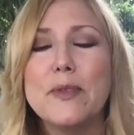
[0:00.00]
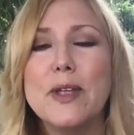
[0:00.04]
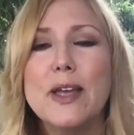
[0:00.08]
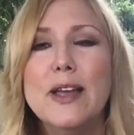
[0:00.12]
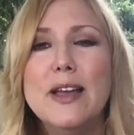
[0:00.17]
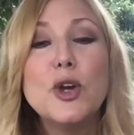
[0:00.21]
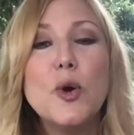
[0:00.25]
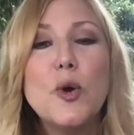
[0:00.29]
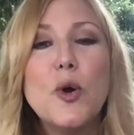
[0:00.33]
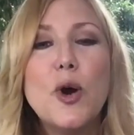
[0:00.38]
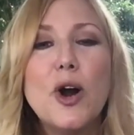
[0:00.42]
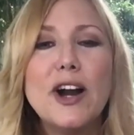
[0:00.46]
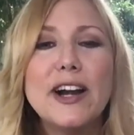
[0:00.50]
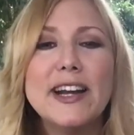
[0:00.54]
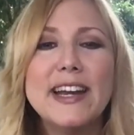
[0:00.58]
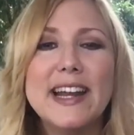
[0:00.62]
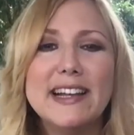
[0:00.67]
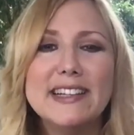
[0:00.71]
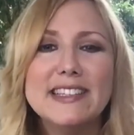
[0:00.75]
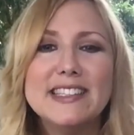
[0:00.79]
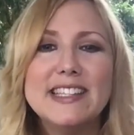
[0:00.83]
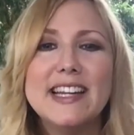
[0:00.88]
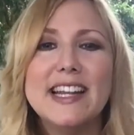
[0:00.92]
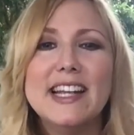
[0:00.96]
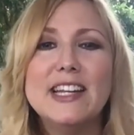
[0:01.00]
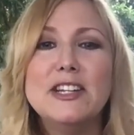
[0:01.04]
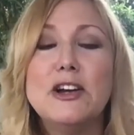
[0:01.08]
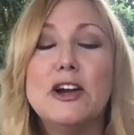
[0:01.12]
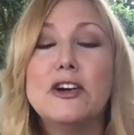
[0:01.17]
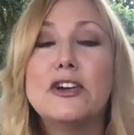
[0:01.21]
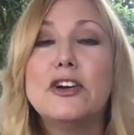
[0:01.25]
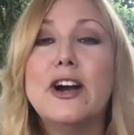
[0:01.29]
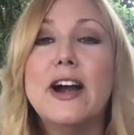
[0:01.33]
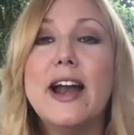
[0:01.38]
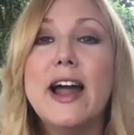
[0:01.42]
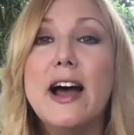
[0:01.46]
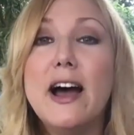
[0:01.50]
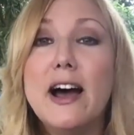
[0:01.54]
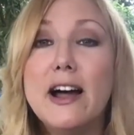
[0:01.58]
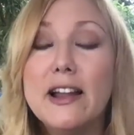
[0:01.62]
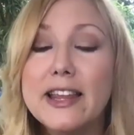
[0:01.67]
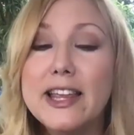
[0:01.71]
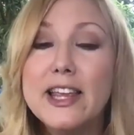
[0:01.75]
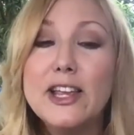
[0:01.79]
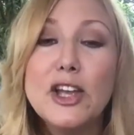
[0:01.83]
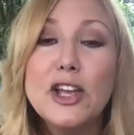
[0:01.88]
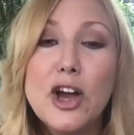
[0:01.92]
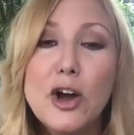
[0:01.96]
So our guest today, Doctor
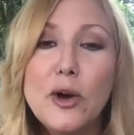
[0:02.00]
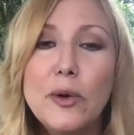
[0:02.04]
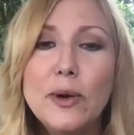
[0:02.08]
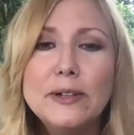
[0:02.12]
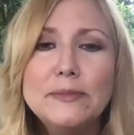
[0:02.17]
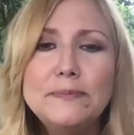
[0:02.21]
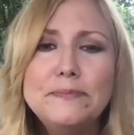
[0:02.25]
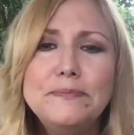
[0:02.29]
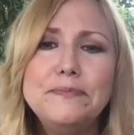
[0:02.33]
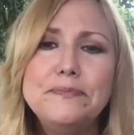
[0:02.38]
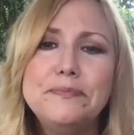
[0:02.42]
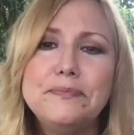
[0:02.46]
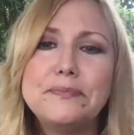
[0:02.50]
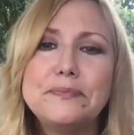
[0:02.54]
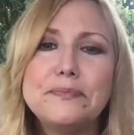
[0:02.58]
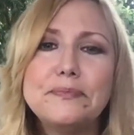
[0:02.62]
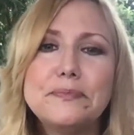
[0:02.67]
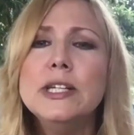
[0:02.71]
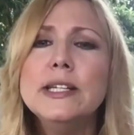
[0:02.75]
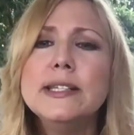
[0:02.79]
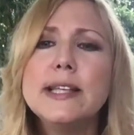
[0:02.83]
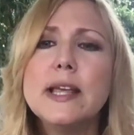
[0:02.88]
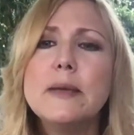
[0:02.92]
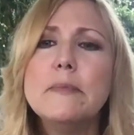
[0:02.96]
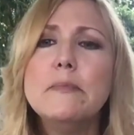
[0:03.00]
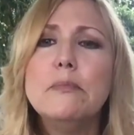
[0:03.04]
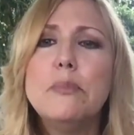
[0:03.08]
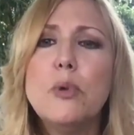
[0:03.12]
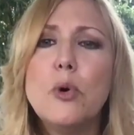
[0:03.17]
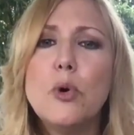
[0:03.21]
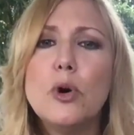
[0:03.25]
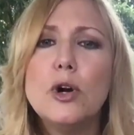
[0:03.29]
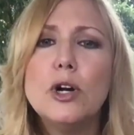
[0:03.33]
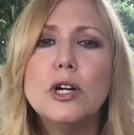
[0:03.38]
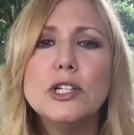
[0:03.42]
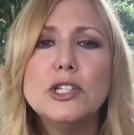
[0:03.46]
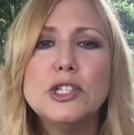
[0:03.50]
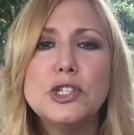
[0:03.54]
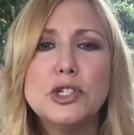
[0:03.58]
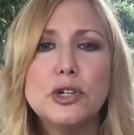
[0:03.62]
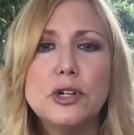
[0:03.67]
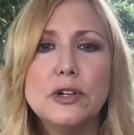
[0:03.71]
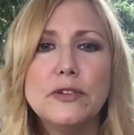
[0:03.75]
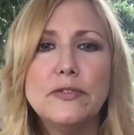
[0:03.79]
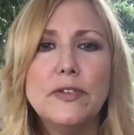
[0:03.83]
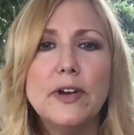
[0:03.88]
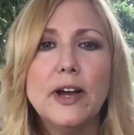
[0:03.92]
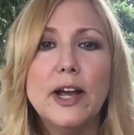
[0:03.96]
Aly Cohen, she is a
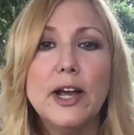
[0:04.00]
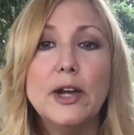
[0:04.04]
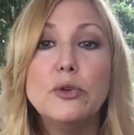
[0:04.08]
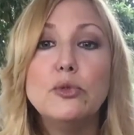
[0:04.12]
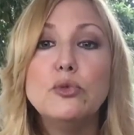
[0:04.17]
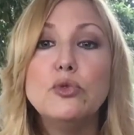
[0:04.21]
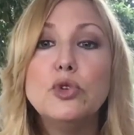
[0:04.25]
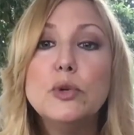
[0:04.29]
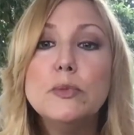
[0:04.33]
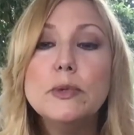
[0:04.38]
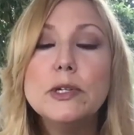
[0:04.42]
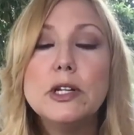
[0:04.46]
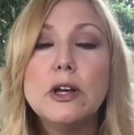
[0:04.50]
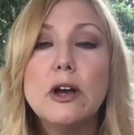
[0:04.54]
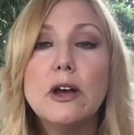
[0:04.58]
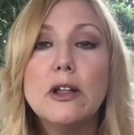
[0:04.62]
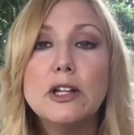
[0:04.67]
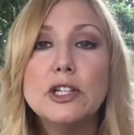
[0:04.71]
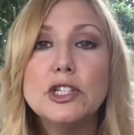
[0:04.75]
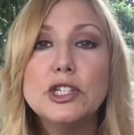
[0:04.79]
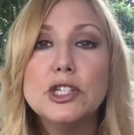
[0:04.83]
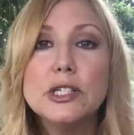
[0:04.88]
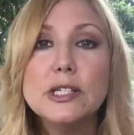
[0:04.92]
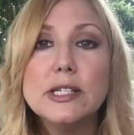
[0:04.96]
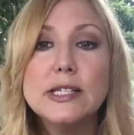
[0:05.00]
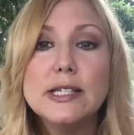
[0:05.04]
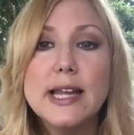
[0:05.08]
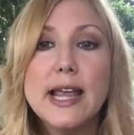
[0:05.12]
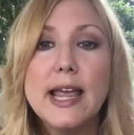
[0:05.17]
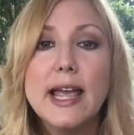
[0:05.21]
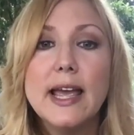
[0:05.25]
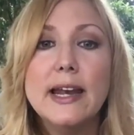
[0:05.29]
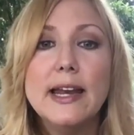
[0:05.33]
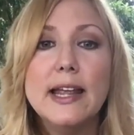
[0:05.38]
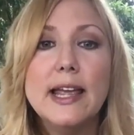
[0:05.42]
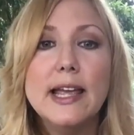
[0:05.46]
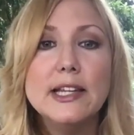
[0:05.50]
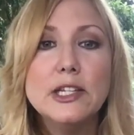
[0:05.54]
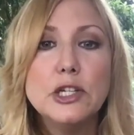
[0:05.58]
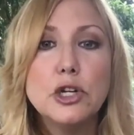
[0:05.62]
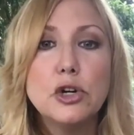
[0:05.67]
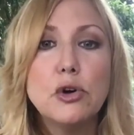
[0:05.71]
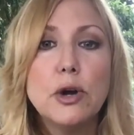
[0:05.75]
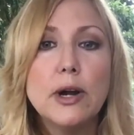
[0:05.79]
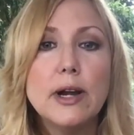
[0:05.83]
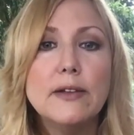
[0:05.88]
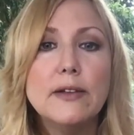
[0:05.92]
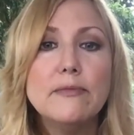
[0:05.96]
board-certified rheumatologist and
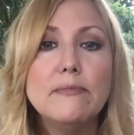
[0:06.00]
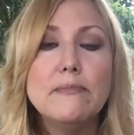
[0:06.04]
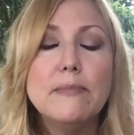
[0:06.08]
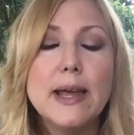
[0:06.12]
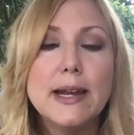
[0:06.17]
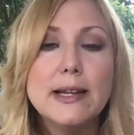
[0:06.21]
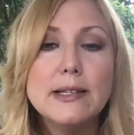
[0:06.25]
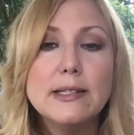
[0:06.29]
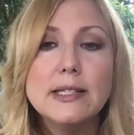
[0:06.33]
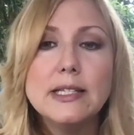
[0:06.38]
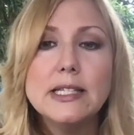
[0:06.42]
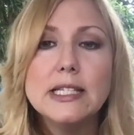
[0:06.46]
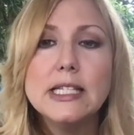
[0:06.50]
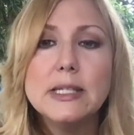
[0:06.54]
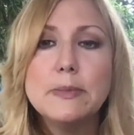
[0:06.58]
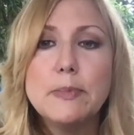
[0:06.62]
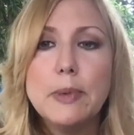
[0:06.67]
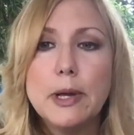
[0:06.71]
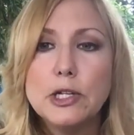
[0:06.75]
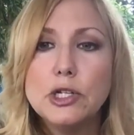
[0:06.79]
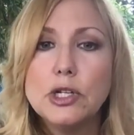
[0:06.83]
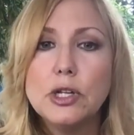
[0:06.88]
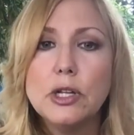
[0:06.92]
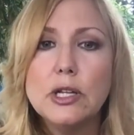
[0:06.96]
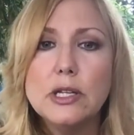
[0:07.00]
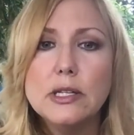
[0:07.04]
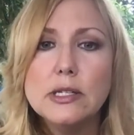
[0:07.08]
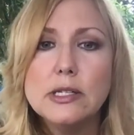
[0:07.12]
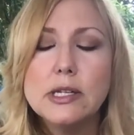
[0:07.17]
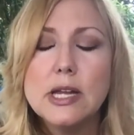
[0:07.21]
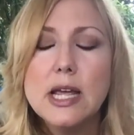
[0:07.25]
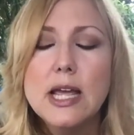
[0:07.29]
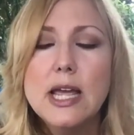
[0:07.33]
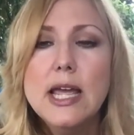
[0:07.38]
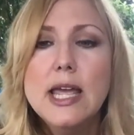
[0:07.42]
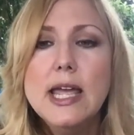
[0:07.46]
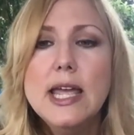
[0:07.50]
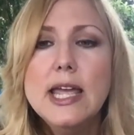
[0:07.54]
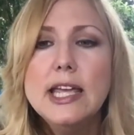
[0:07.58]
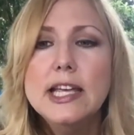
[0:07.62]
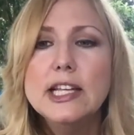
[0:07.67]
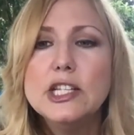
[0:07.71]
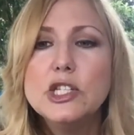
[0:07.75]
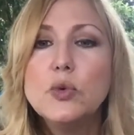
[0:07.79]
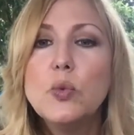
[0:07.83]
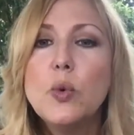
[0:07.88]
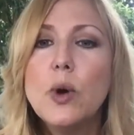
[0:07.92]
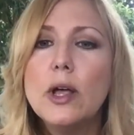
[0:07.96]
integrative medicine specialist,
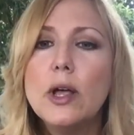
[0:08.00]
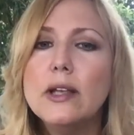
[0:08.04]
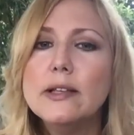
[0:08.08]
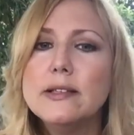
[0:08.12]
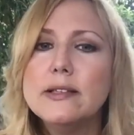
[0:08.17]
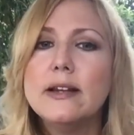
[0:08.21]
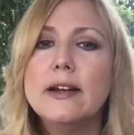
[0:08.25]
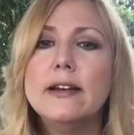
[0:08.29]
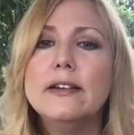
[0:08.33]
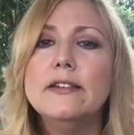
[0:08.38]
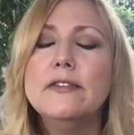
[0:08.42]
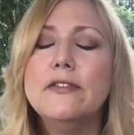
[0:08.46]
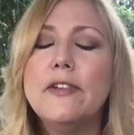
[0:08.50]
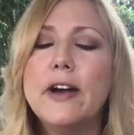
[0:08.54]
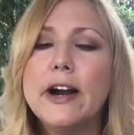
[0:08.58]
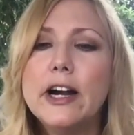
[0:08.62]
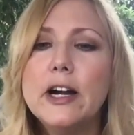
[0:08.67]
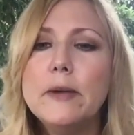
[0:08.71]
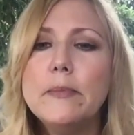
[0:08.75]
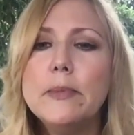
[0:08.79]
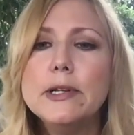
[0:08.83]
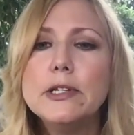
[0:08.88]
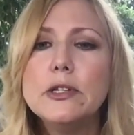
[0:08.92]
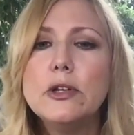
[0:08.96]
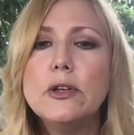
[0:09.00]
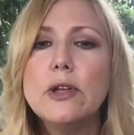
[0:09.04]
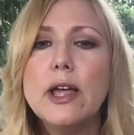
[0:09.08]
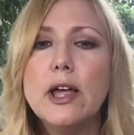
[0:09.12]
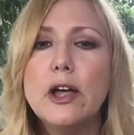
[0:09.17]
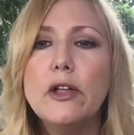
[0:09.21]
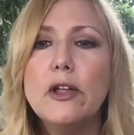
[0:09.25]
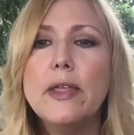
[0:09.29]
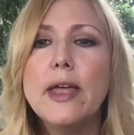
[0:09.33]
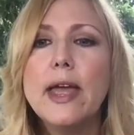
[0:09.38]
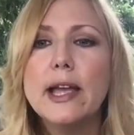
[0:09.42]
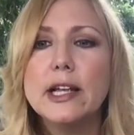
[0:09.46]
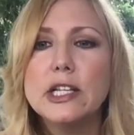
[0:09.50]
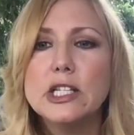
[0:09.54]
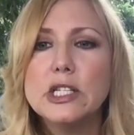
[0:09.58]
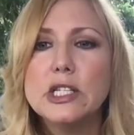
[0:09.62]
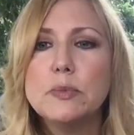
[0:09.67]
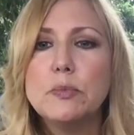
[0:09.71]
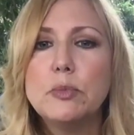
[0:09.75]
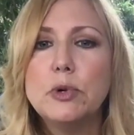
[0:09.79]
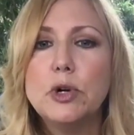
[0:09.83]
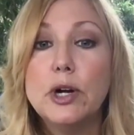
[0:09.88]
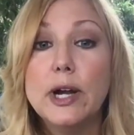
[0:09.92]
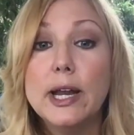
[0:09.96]
as well as an environmental health
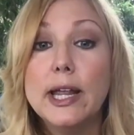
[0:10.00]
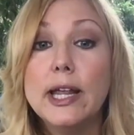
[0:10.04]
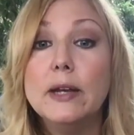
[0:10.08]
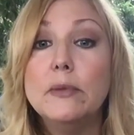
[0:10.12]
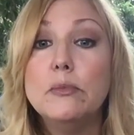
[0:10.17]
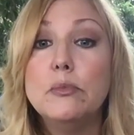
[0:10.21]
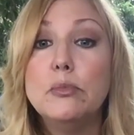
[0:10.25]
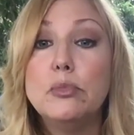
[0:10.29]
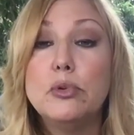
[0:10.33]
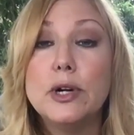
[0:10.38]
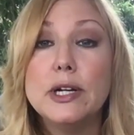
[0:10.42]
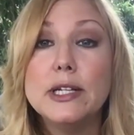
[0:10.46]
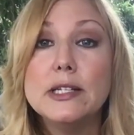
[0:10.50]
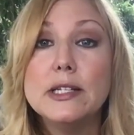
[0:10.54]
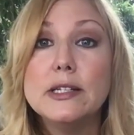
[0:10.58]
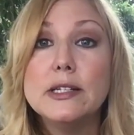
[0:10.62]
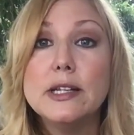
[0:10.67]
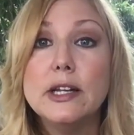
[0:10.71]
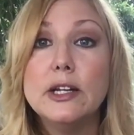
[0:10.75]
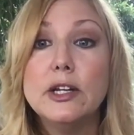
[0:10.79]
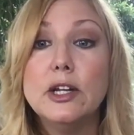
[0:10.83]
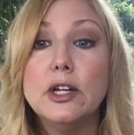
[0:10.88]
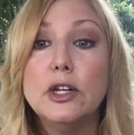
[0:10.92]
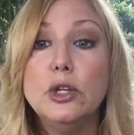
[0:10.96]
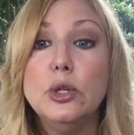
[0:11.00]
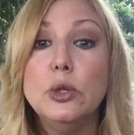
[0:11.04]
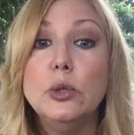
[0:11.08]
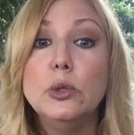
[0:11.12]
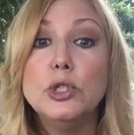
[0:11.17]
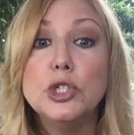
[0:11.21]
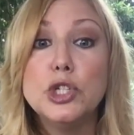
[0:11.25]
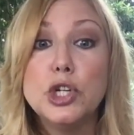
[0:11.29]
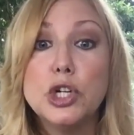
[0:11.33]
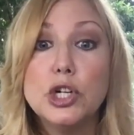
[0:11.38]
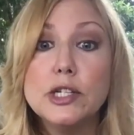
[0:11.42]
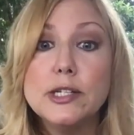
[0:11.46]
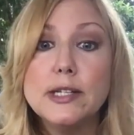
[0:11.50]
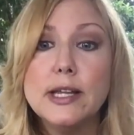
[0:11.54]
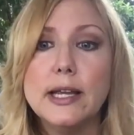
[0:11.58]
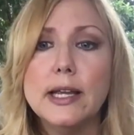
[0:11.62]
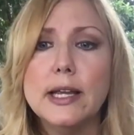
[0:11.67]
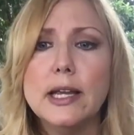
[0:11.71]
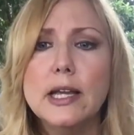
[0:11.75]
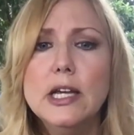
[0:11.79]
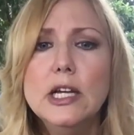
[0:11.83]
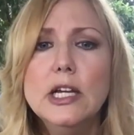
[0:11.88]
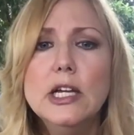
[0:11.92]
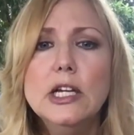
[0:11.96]
expert in Princeton, New
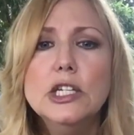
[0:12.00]
Jersey.